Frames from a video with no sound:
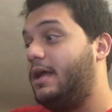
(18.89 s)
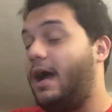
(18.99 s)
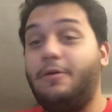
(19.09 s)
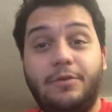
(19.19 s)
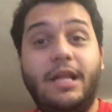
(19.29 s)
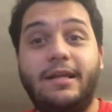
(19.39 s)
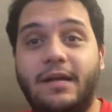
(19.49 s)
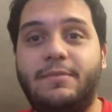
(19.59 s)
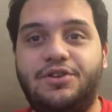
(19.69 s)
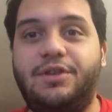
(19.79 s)
I really
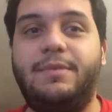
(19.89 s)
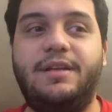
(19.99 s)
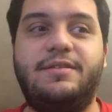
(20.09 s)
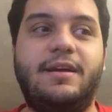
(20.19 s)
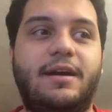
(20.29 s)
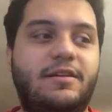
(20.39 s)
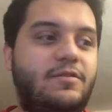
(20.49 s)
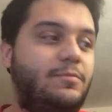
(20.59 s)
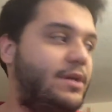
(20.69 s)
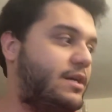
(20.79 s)
like machine-made
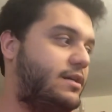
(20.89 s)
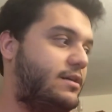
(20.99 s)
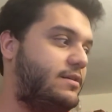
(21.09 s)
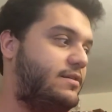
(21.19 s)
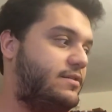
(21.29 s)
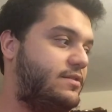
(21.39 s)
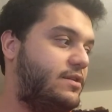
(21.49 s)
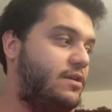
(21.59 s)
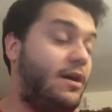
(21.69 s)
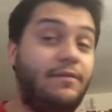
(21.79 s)
cigars because
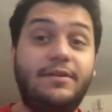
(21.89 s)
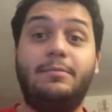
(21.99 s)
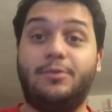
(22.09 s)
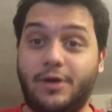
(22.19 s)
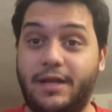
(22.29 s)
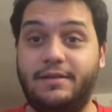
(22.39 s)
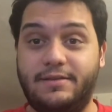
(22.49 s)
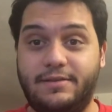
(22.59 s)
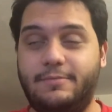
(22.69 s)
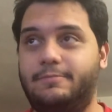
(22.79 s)
of their
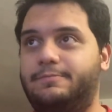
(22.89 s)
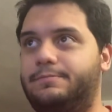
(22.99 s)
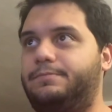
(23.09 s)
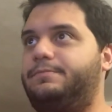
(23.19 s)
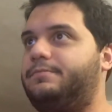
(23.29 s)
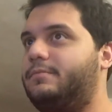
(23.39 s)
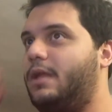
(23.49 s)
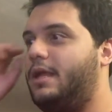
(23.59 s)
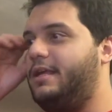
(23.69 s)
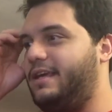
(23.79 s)
price.
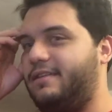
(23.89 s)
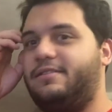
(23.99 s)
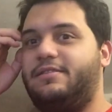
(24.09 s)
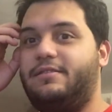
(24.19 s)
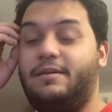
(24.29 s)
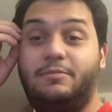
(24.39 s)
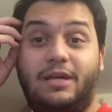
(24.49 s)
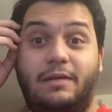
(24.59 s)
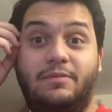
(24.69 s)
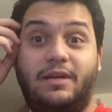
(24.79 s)
Yes,
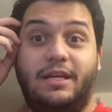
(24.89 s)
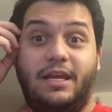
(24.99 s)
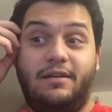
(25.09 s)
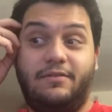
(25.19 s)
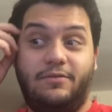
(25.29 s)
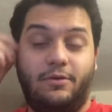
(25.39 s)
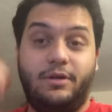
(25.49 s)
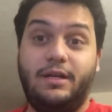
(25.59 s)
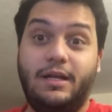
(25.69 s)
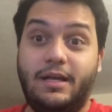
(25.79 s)
sometimes I can't
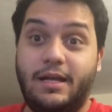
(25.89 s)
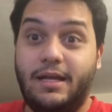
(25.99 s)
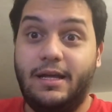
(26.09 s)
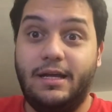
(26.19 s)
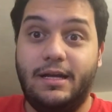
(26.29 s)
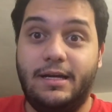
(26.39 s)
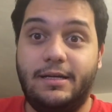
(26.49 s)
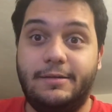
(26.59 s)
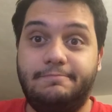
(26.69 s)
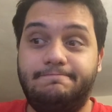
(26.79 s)
afford
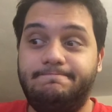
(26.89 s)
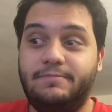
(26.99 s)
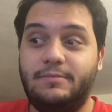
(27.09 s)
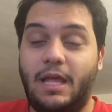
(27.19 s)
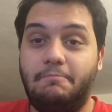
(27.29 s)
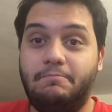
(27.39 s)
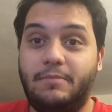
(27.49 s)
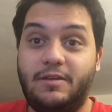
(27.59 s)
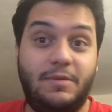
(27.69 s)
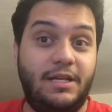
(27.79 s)
and
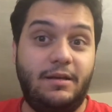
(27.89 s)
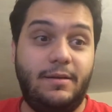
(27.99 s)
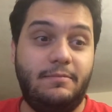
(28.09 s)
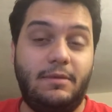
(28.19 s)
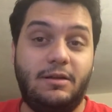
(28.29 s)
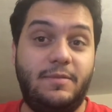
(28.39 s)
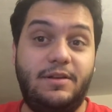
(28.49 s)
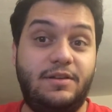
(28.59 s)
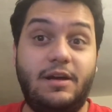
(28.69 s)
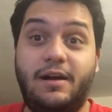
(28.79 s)
as many
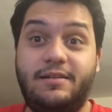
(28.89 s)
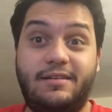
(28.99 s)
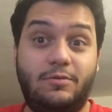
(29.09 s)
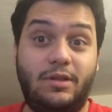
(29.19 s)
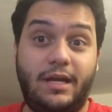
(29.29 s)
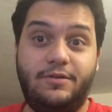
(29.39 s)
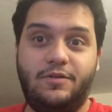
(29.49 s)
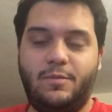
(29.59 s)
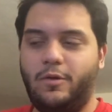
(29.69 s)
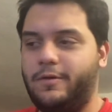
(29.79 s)
cigars as I would like
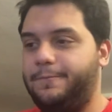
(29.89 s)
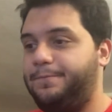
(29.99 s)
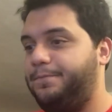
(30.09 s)
to smoke.